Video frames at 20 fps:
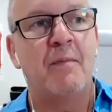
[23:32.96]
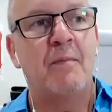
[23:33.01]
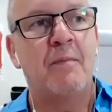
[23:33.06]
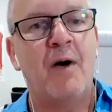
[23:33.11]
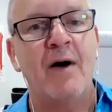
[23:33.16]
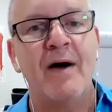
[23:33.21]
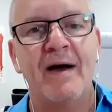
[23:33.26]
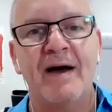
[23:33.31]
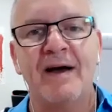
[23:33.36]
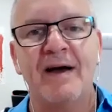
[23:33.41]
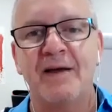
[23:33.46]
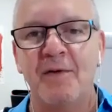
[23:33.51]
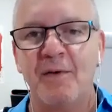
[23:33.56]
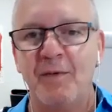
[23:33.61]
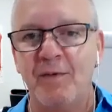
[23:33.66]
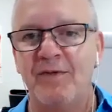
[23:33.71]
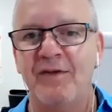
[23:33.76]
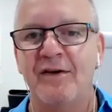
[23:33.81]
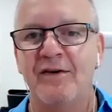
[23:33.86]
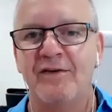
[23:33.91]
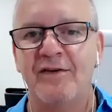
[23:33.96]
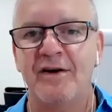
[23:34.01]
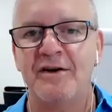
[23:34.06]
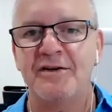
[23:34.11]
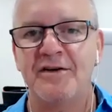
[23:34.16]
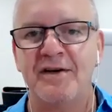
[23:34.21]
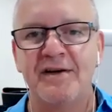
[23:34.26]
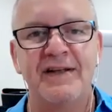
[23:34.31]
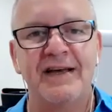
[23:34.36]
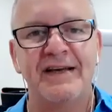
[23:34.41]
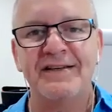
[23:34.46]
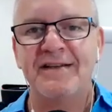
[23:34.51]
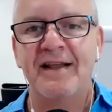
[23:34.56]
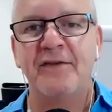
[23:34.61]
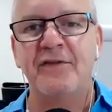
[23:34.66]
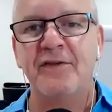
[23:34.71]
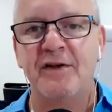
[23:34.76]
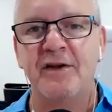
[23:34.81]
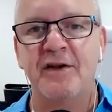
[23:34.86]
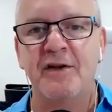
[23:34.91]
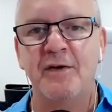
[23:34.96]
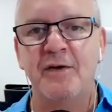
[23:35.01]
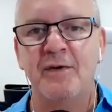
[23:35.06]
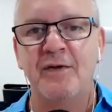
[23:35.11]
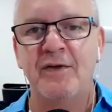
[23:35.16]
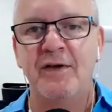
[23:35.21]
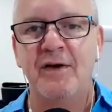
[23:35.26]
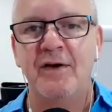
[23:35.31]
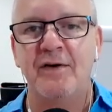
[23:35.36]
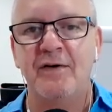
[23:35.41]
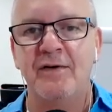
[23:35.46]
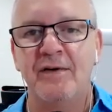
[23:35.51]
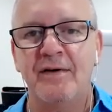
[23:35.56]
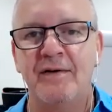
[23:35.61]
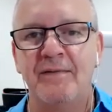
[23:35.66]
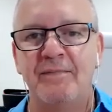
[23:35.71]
my argument with the association has nothing to do with you.